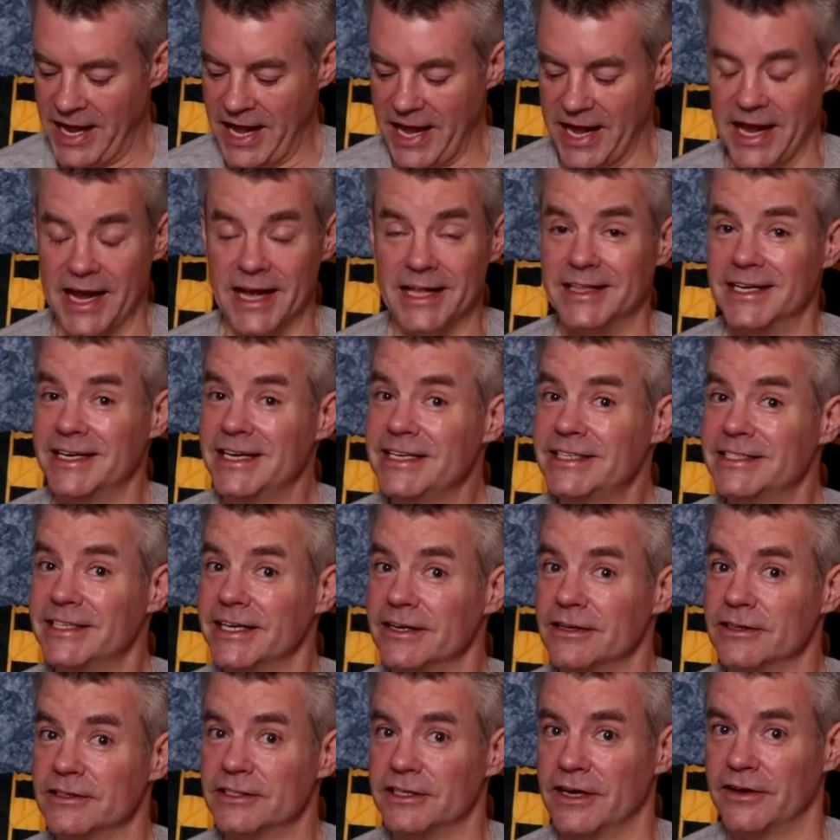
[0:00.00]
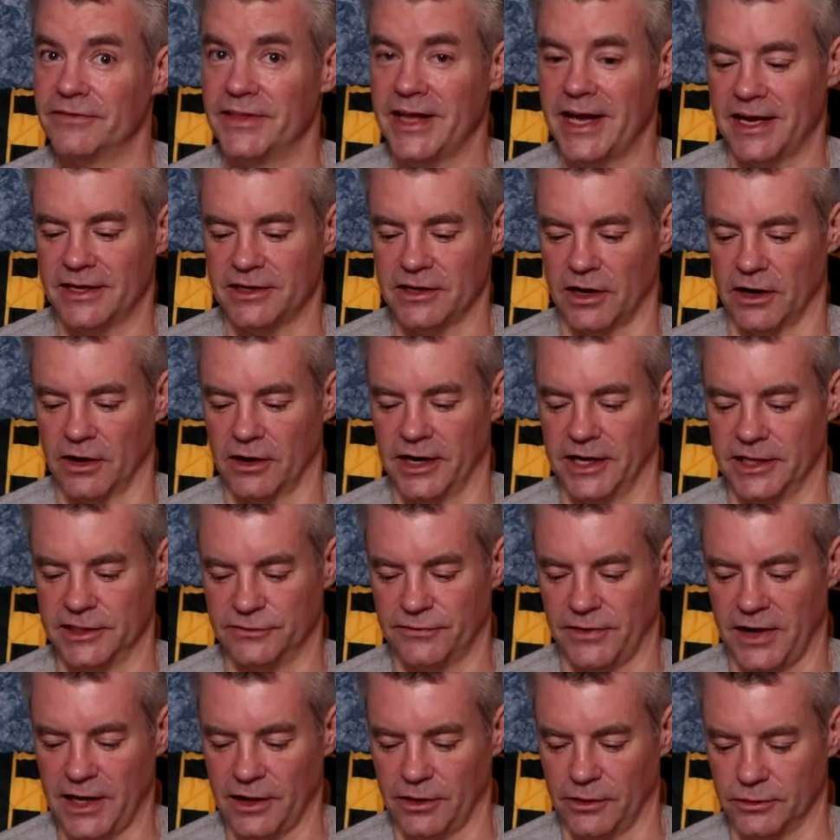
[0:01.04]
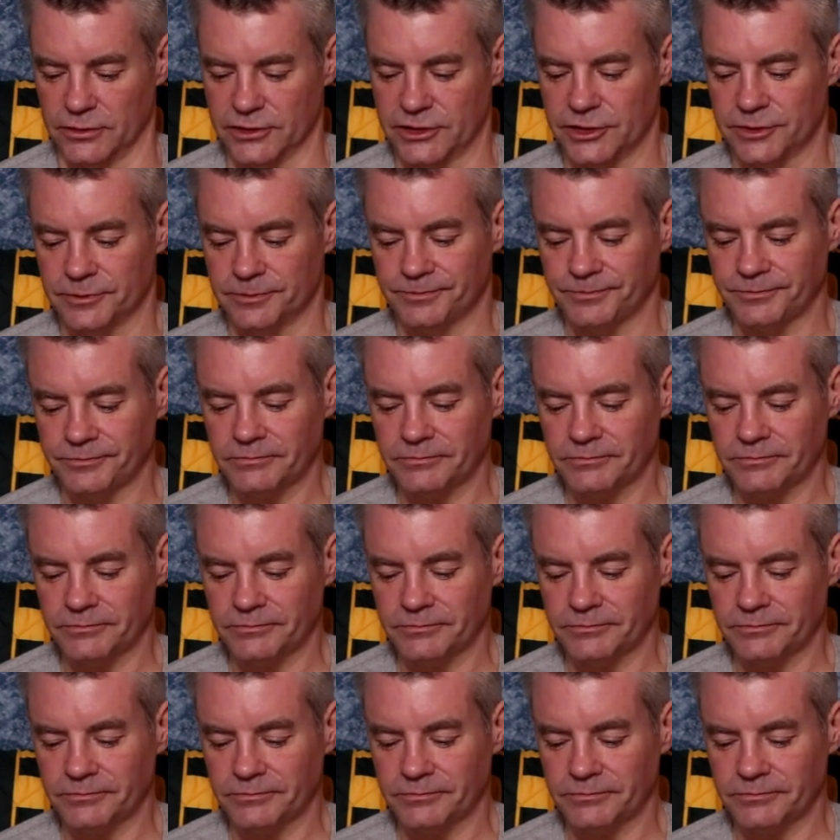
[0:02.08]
And the details of that are as follows.